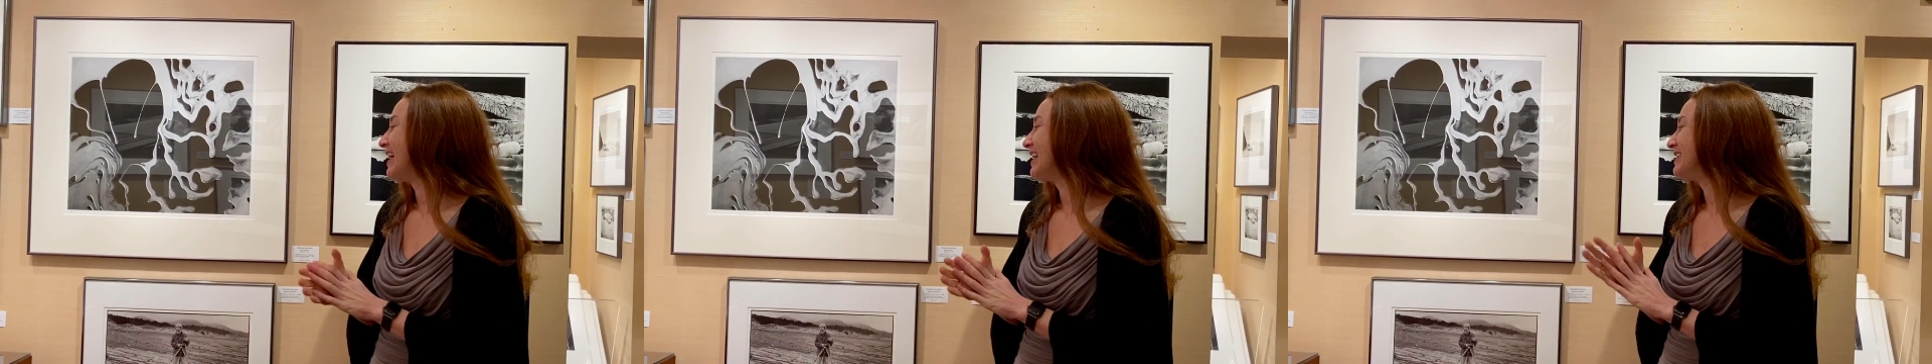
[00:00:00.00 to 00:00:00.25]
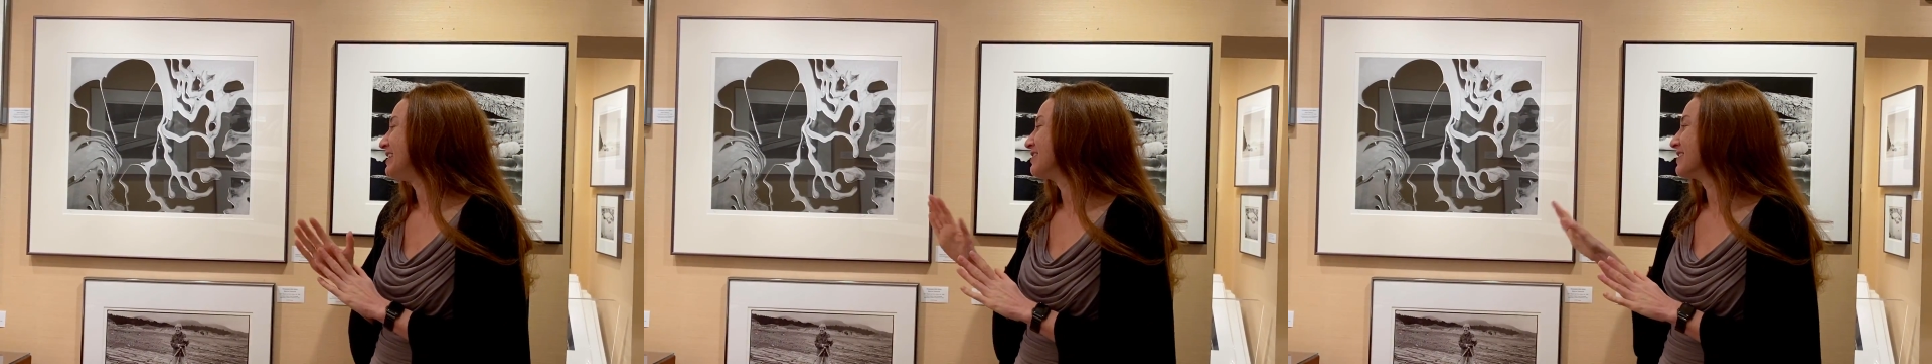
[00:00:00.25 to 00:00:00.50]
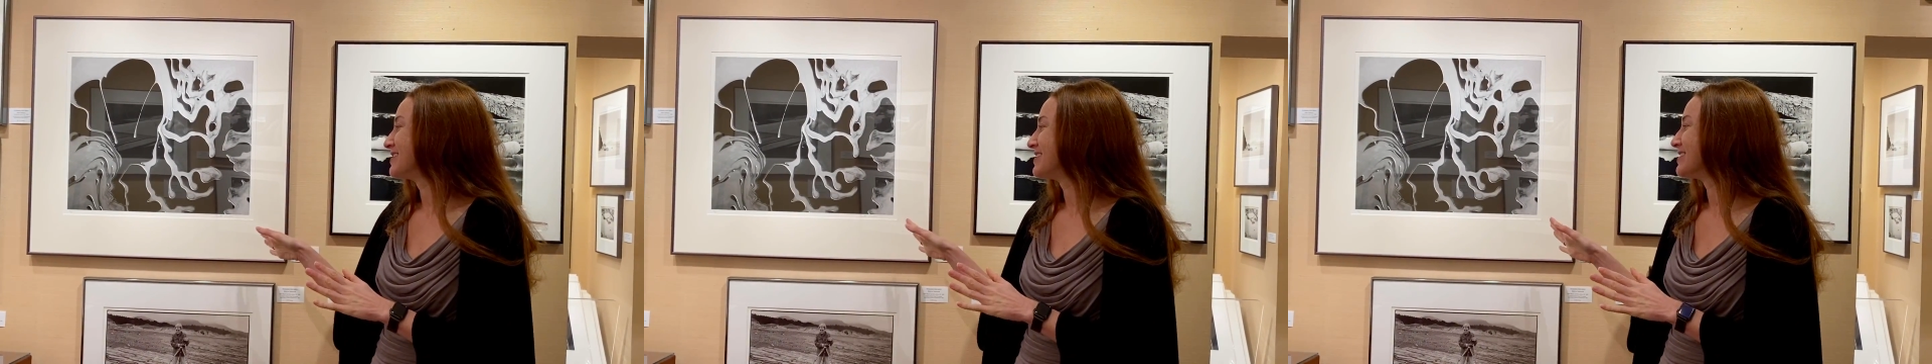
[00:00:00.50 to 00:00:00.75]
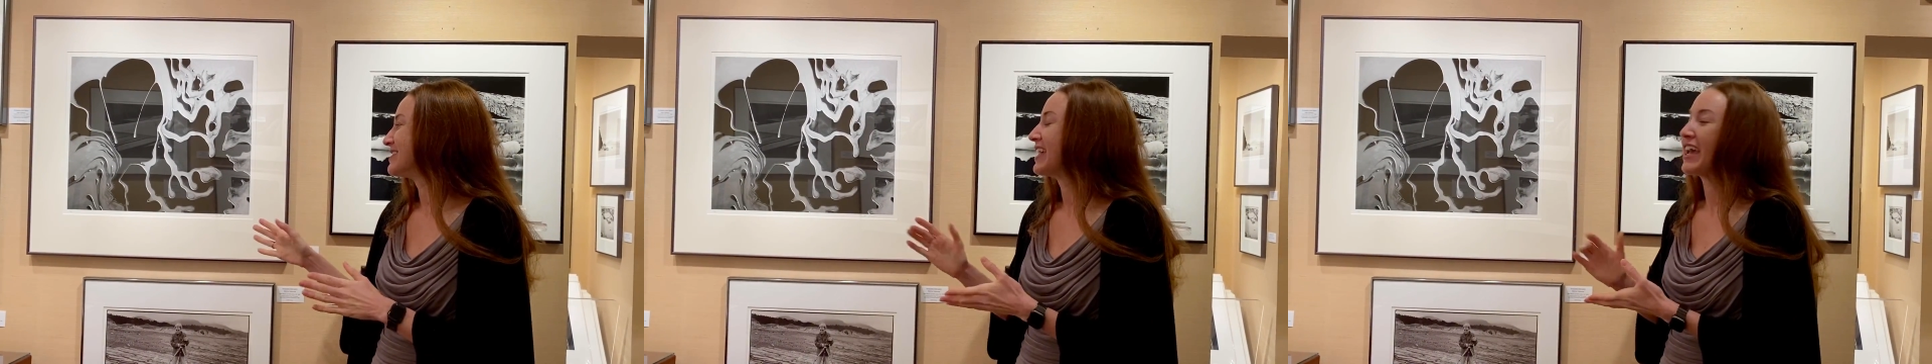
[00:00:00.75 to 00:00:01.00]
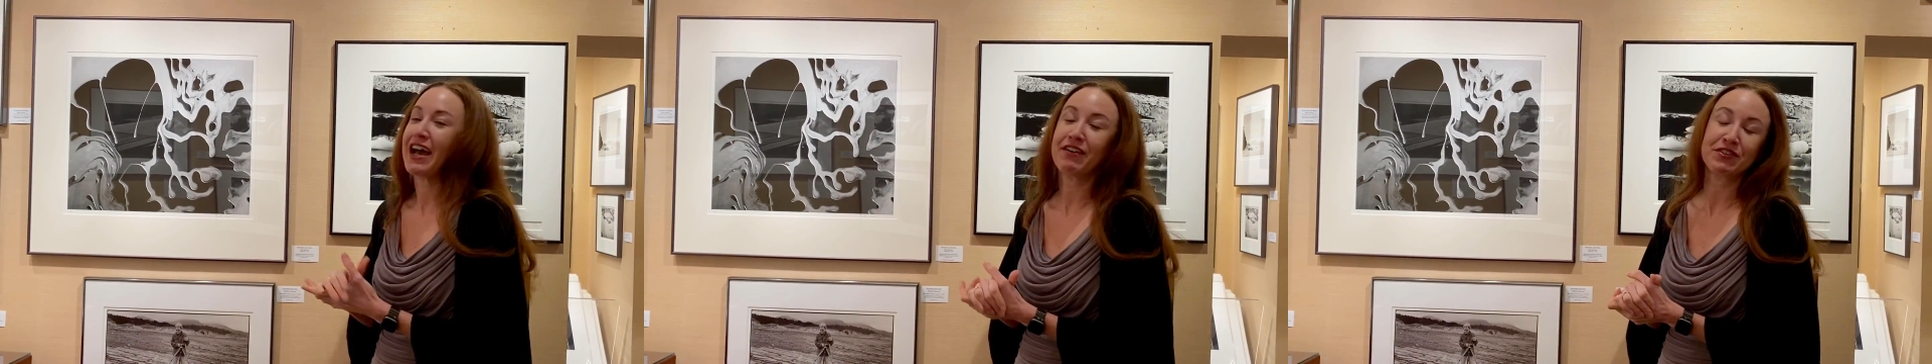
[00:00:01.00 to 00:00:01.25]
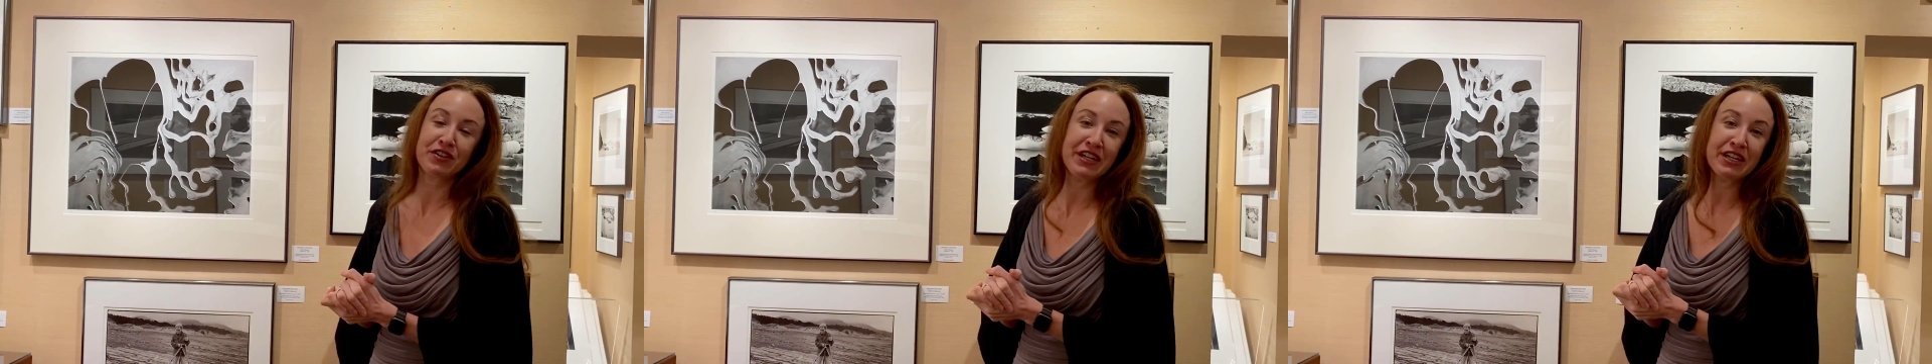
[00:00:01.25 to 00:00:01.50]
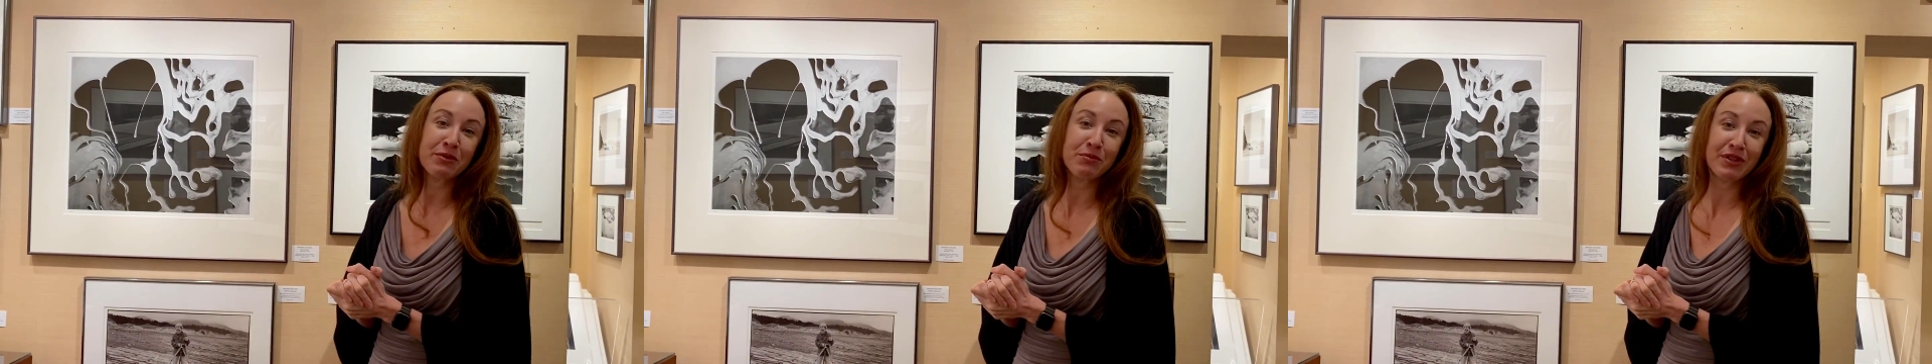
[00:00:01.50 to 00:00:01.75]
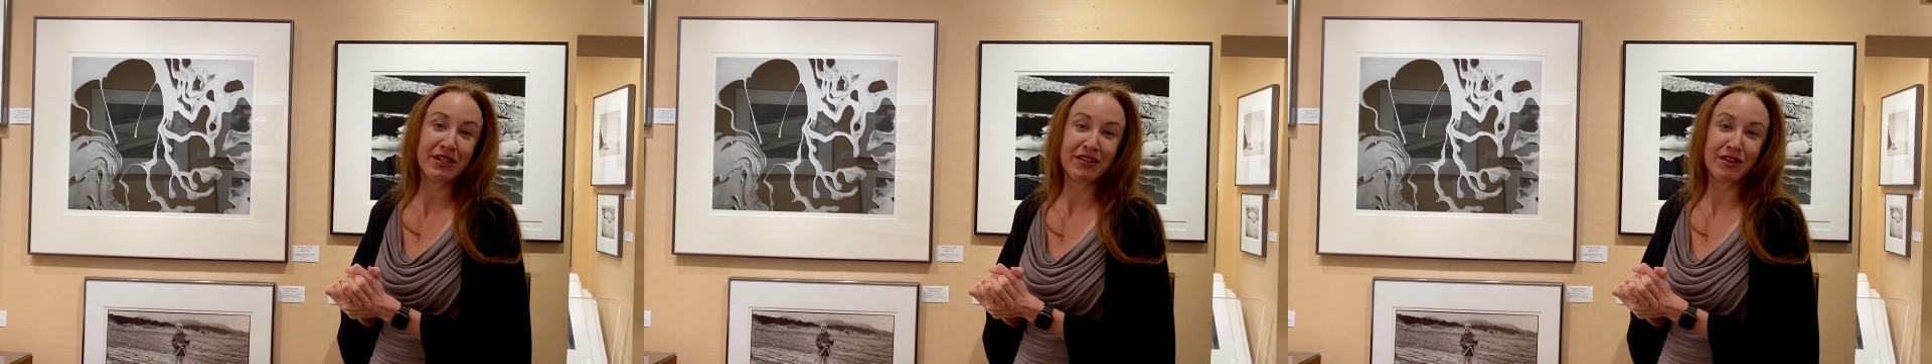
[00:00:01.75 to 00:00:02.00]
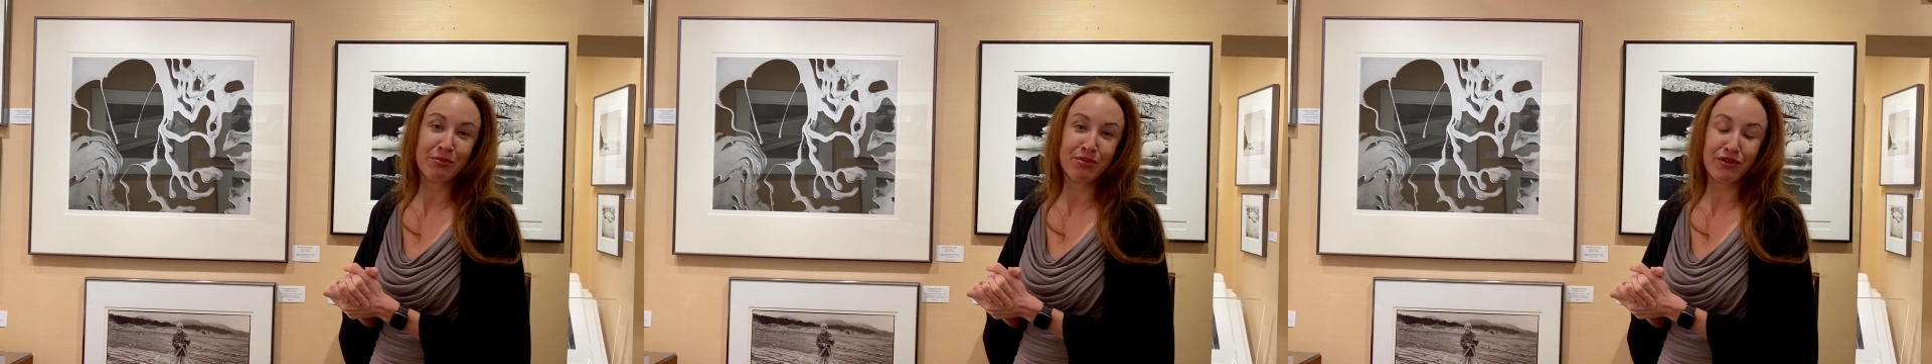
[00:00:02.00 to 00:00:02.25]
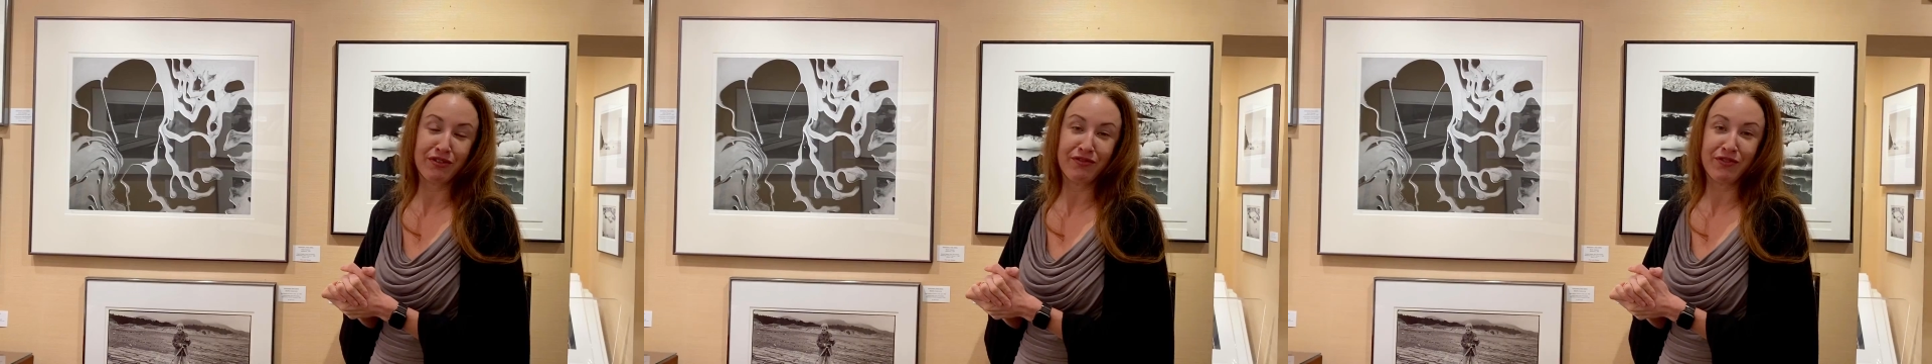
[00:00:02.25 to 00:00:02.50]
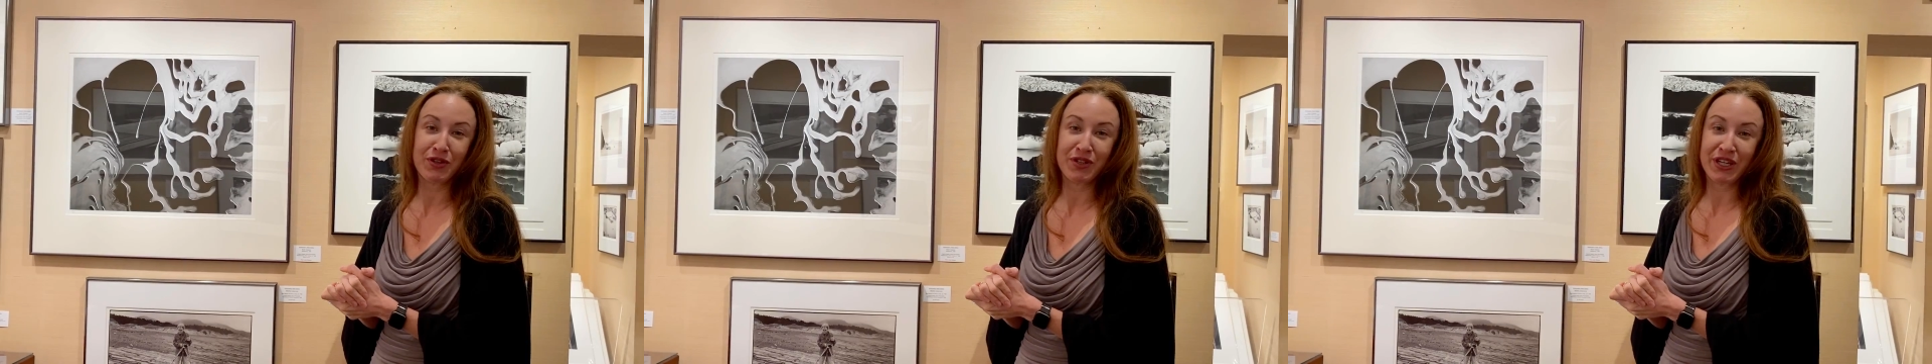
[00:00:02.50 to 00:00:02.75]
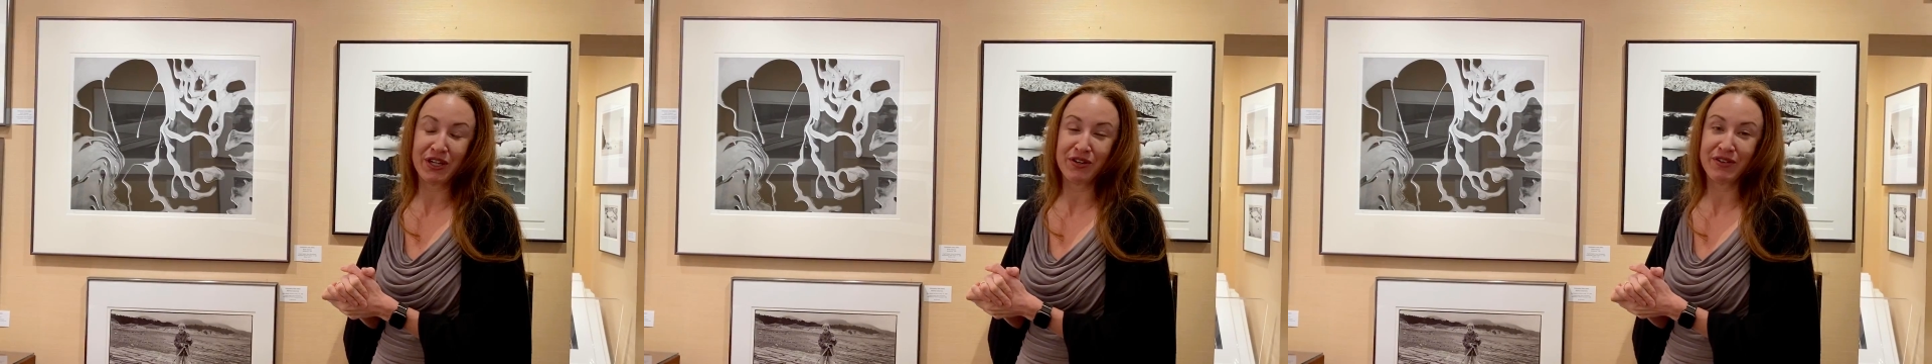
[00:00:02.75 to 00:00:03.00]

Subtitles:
Needless to say, after he completed the portfolio,